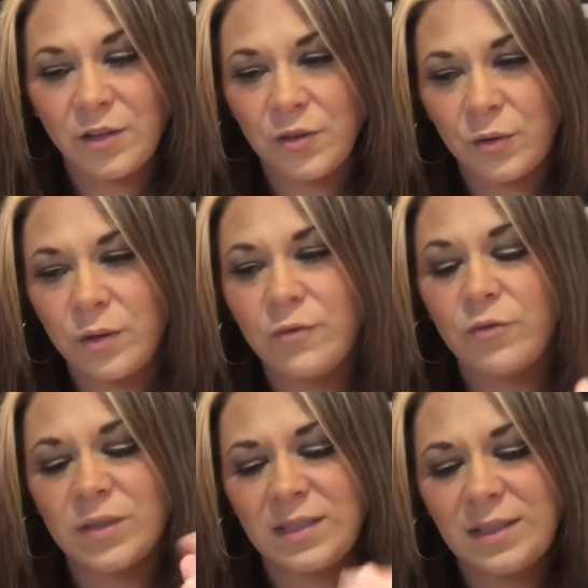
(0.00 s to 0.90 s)
you know, you've
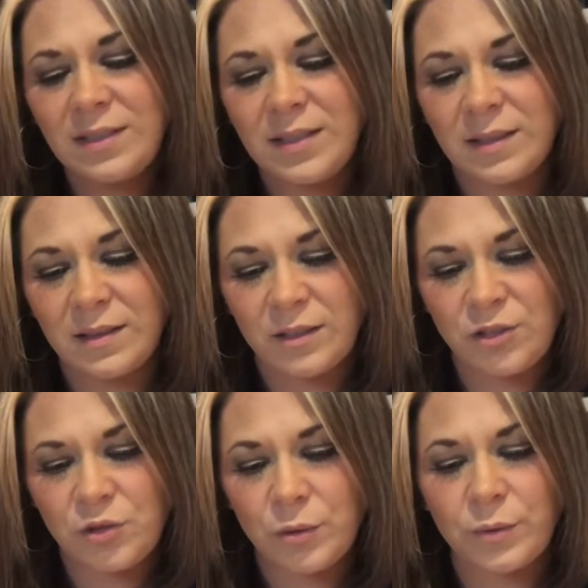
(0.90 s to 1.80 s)
resisted this
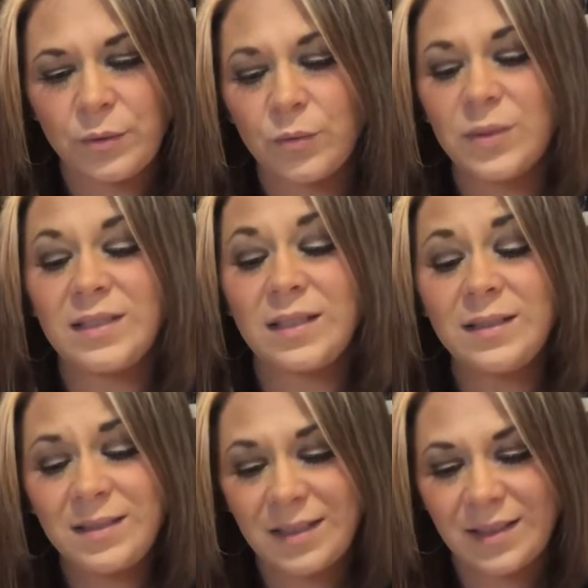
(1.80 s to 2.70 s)
truth,
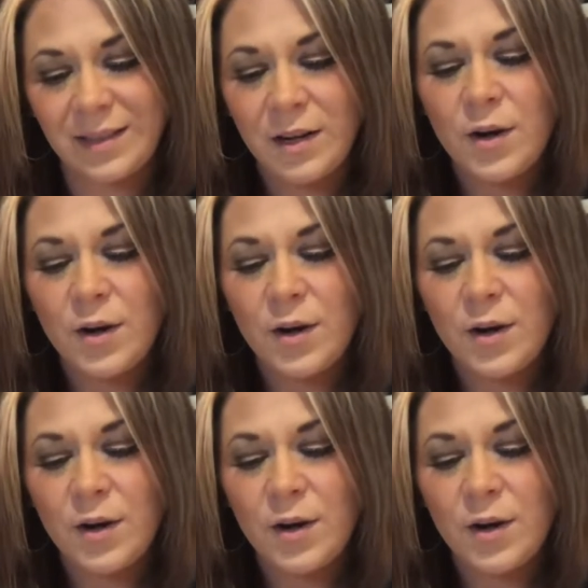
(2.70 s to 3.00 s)
resisted